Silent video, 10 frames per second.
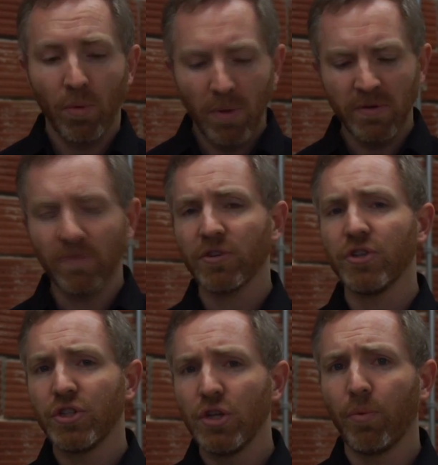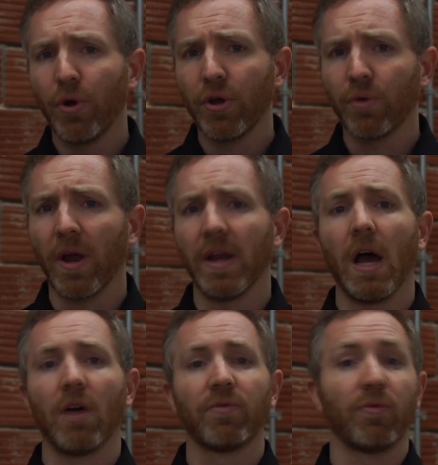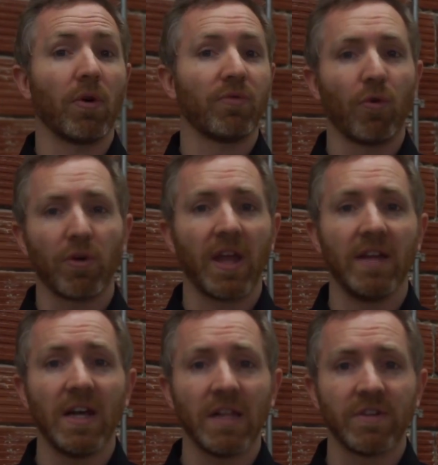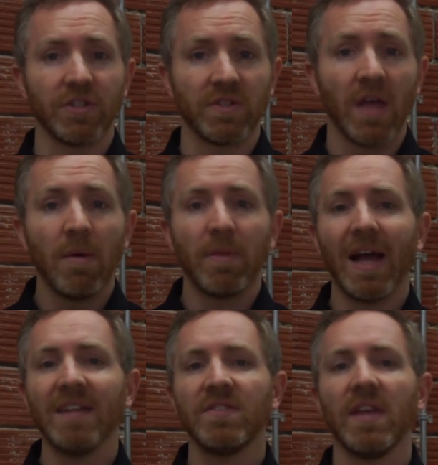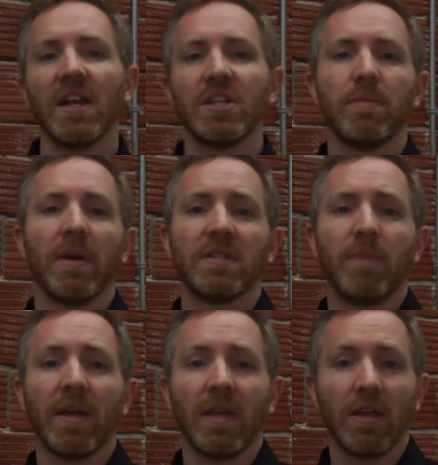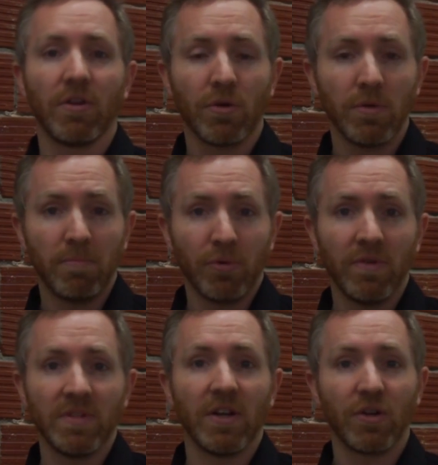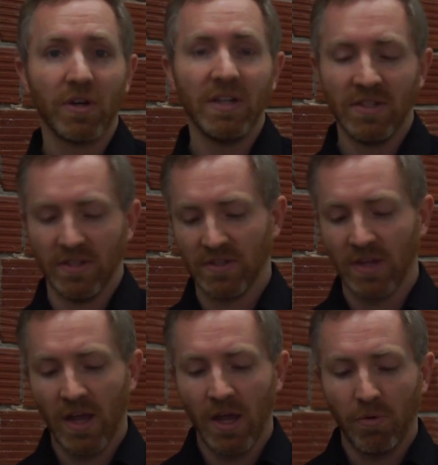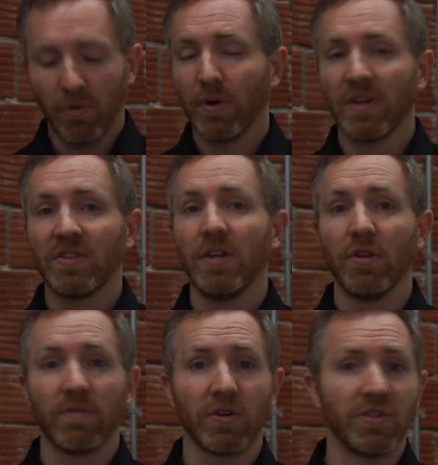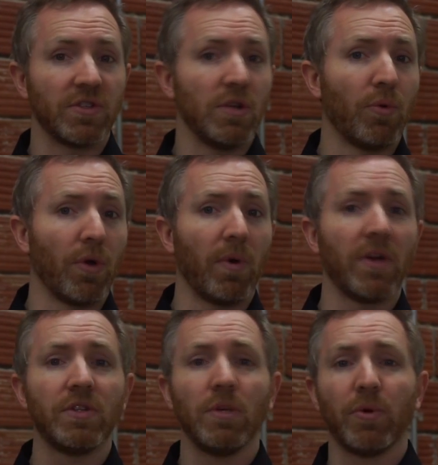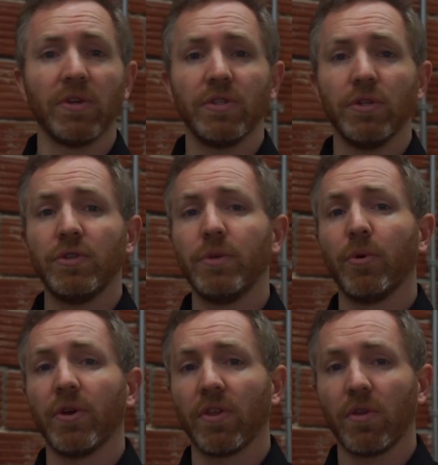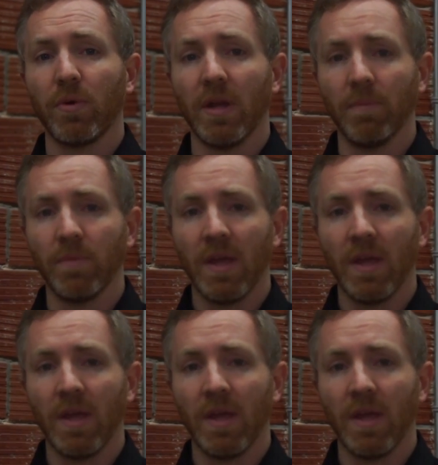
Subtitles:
We're up to version 2.0 right now for 4K televisions, but as the HDMI spec improves and increases, we're going to see new versions: 2.1, 2.2, 2.3.